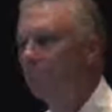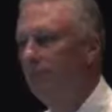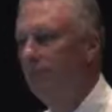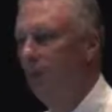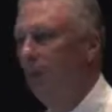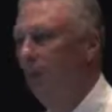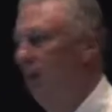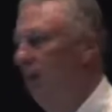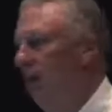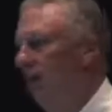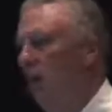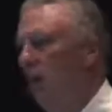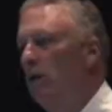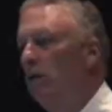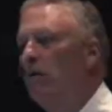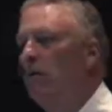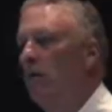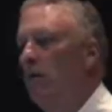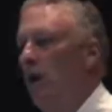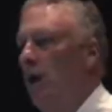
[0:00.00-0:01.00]
it
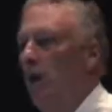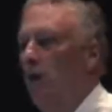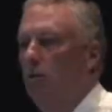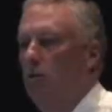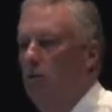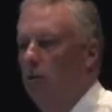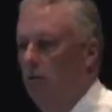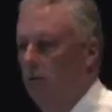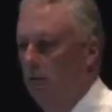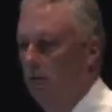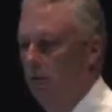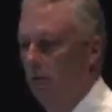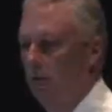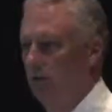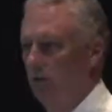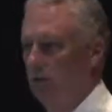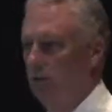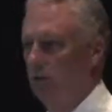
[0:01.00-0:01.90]
was close